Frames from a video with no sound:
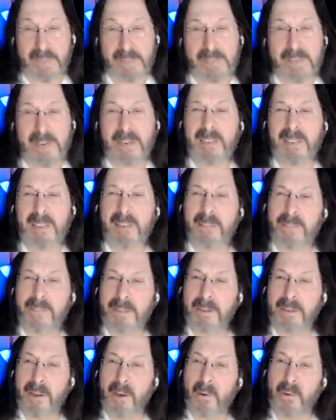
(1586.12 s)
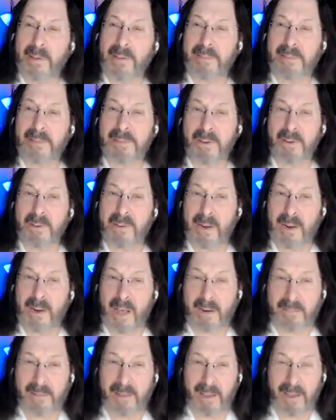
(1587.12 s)
instinctively knowing this could get
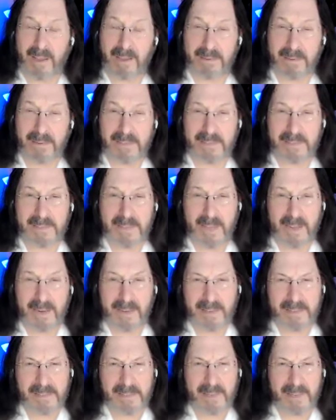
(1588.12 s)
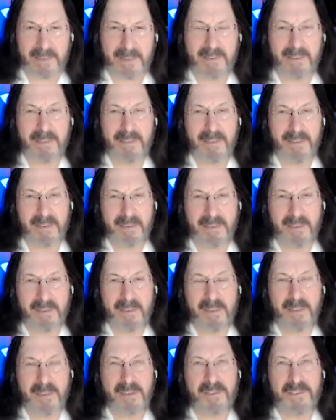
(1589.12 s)
out of hand, instead he said,
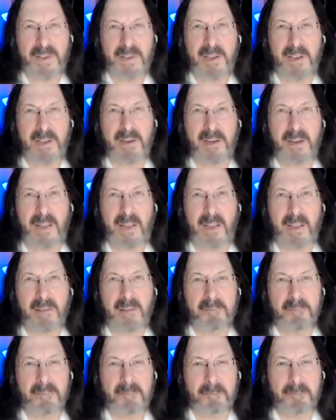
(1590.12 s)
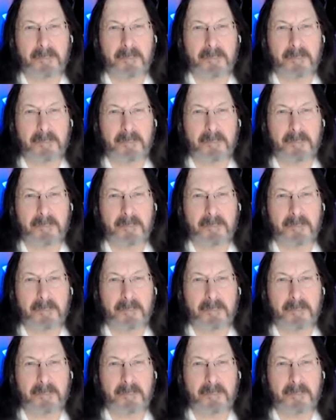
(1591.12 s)
Take a knee.